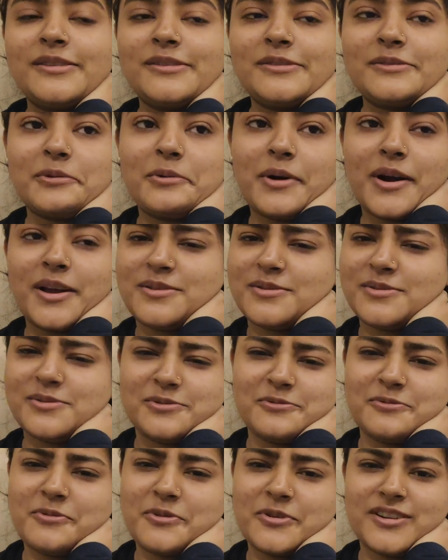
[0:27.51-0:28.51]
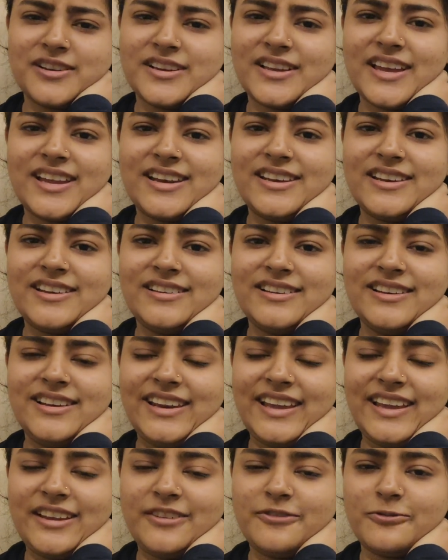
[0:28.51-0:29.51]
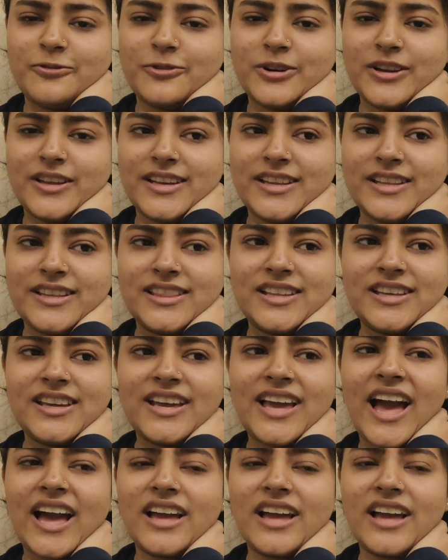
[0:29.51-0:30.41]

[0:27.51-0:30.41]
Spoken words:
So I just don't want to get late for anything.